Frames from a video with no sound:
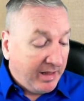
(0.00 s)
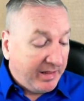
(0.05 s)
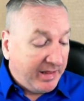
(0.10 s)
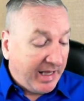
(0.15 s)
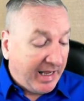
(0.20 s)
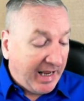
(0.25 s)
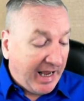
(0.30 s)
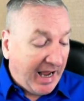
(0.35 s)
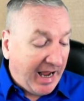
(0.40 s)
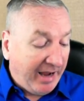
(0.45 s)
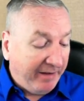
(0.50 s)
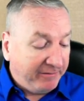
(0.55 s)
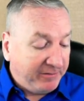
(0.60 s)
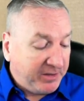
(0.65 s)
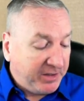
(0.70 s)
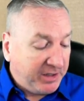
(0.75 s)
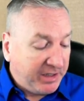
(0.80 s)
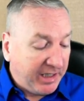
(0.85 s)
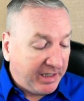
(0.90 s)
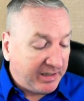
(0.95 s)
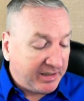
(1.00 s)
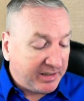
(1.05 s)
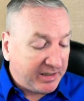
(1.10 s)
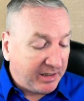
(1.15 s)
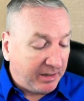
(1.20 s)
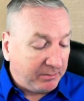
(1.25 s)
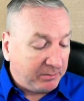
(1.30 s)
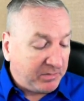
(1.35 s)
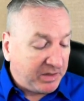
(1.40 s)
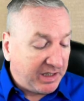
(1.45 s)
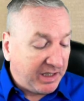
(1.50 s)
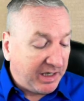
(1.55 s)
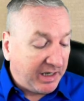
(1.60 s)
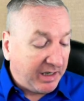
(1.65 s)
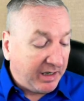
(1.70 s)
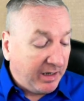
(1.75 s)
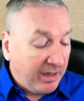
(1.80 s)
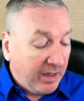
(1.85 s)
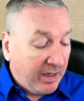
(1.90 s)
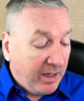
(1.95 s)
They have to get
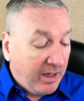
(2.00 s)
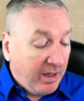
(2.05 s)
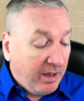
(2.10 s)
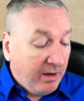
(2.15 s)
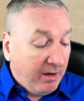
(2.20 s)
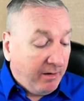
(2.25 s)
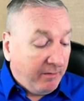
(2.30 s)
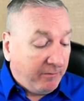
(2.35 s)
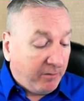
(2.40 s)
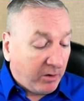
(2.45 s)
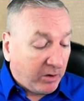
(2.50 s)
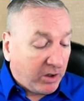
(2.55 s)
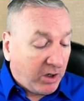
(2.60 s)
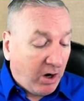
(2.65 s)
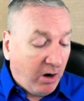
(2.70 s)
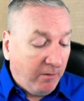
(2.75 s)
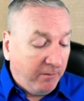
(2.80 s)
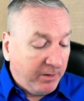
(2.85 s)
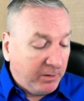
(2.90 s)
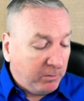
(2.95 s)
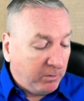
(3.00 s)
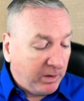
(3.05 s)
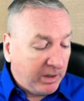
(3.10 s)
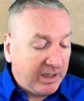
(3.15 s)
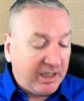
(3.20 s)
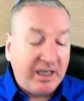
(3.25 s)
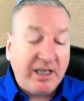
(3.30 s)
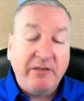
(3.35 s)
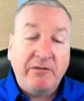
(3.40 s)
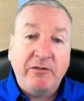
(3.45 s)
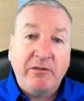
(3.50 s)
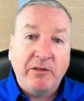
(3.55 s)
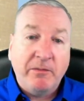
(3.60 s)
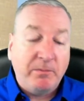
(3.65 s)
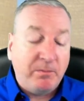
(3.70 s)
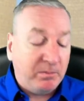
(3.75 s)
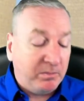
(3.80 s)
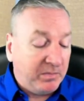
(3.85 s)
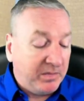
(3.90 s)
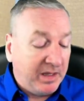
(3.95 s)
something for COVID relief
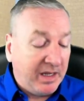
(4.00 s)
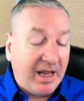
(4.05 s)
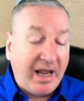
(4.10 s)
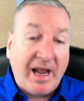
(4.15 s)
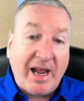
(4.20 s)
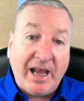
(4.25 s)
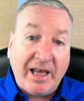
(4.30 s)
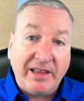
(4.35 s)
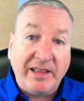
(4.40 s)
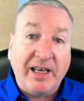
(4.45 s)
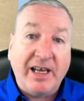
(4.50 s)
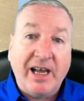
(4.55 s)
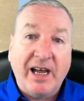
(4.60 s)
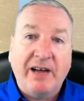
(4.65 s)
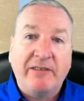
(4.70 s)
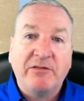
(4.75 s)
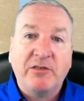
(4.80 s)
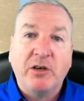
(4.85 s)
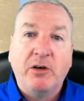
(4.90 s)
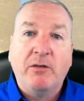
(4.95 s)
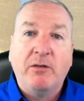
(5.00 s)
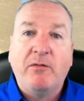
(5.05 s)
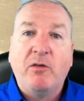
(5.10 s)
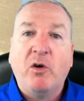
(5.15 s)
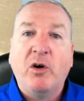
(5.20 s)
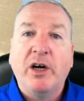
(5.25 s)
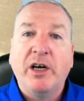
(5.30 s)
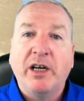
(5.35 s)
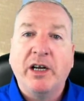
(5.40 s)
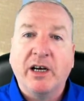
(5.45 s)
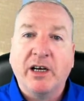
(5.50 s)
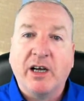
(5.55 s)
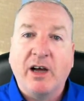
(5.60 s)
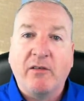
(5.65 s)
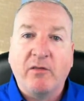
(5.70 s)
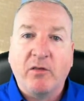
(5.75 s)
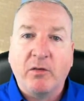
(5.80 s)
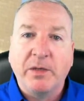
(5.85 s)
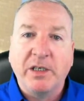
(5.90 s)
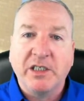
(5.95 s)
and they have to avoid a
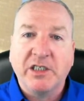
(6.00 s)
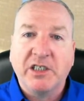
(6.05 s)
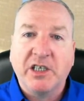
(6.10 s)
government